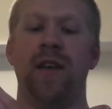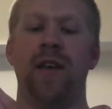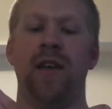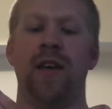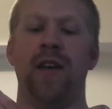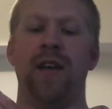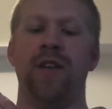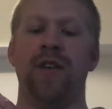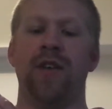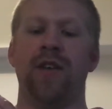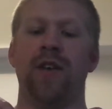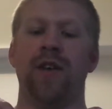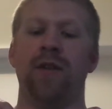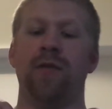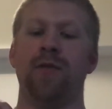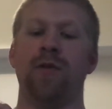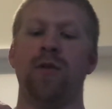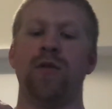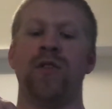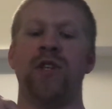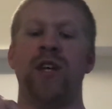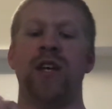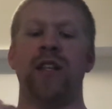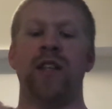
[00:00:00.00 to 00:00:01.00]
And you're going to
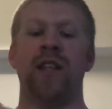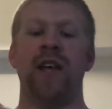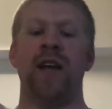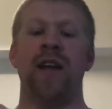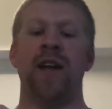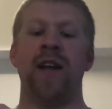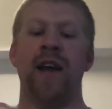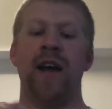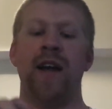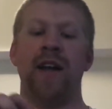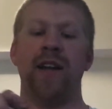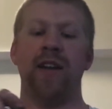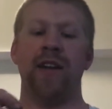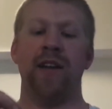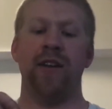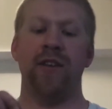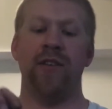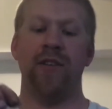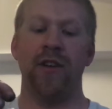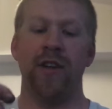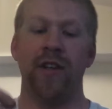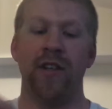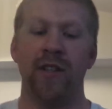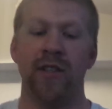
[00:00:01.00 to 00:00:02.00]
rotate that 90
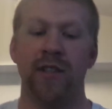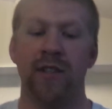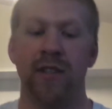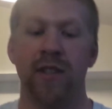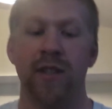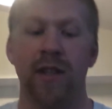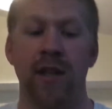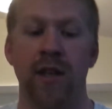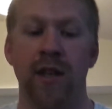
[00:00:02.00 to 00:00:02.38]
degrees